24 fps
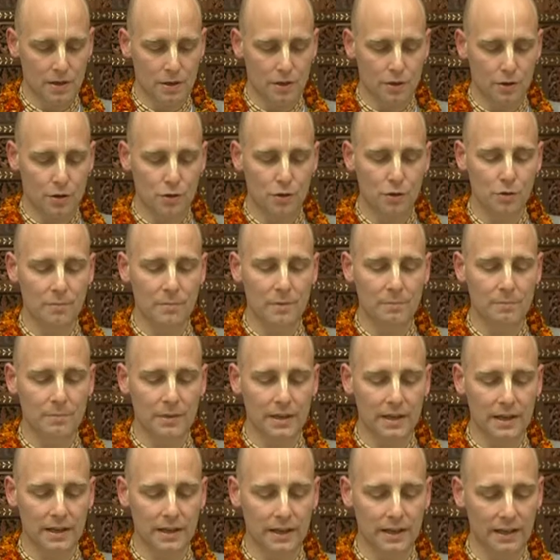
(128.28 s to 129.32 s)
The human
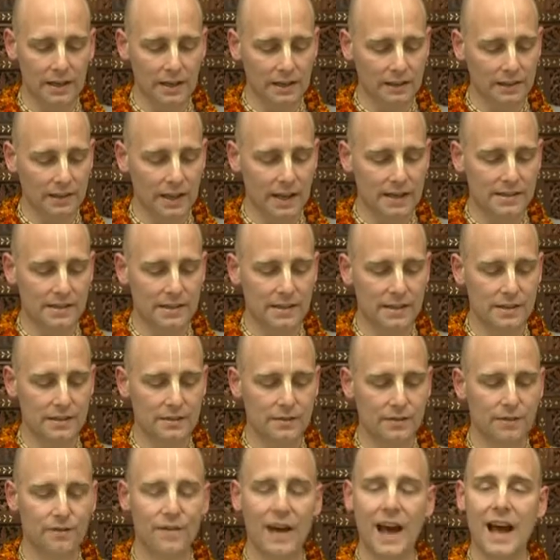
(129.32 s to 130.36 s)
being, unless he
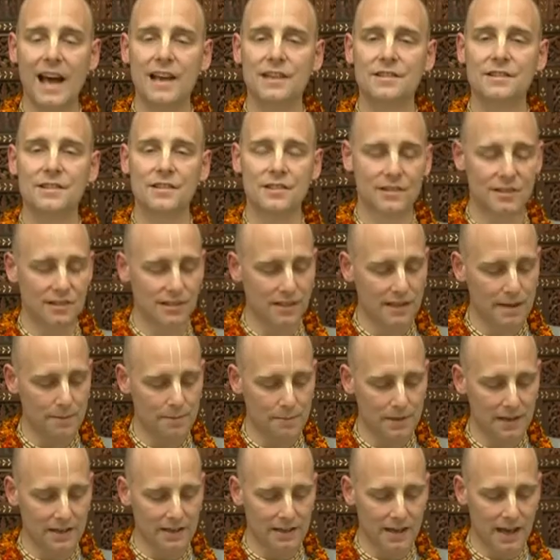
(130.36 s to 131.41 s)
is fast
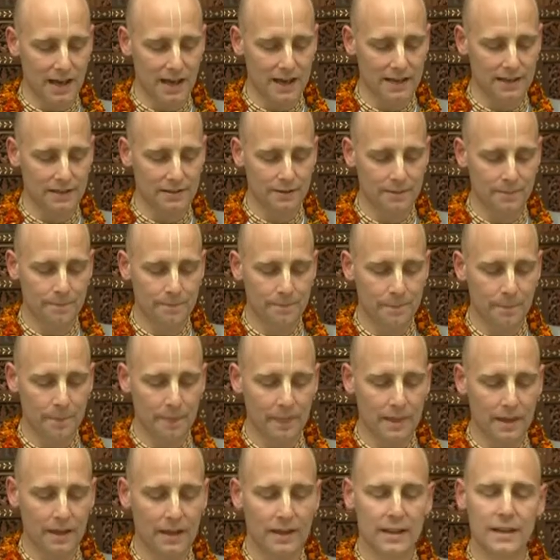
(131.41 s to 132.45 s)
asleep at night,
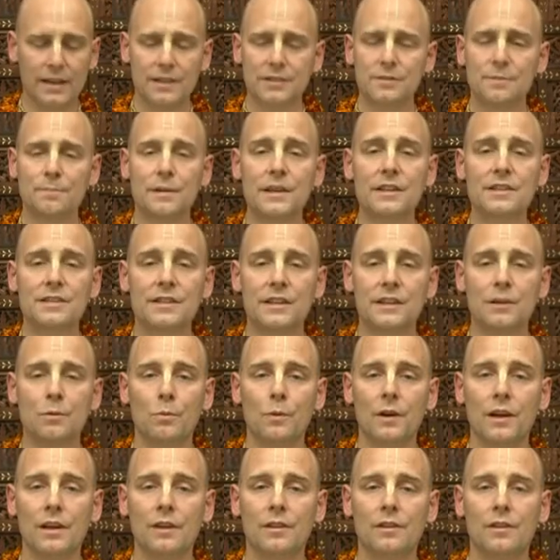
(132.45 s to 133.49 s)
is busy
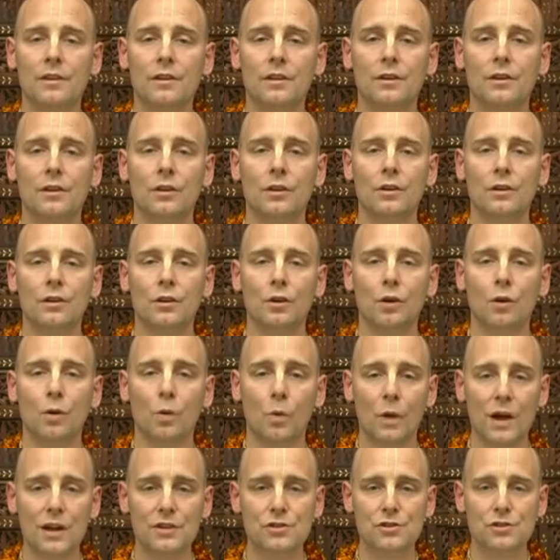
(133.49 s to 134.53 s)
with
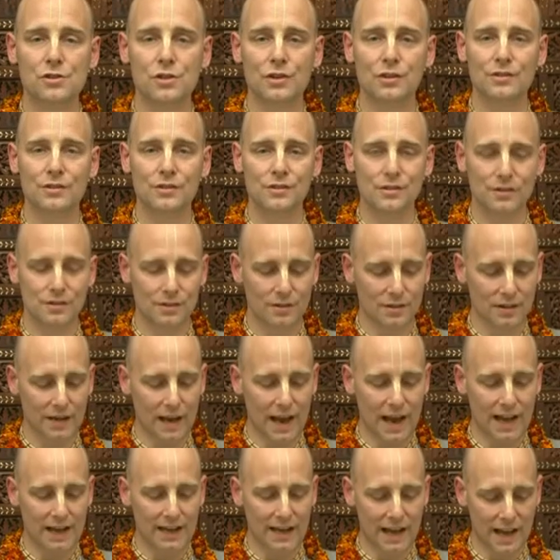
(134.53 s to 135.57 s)
questions
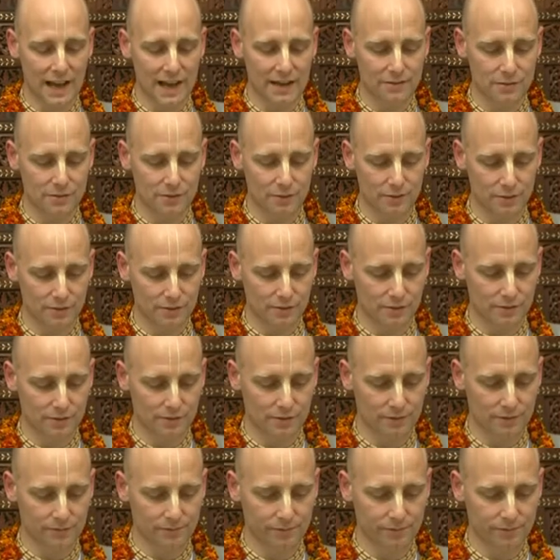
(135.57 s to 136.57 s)
and answers.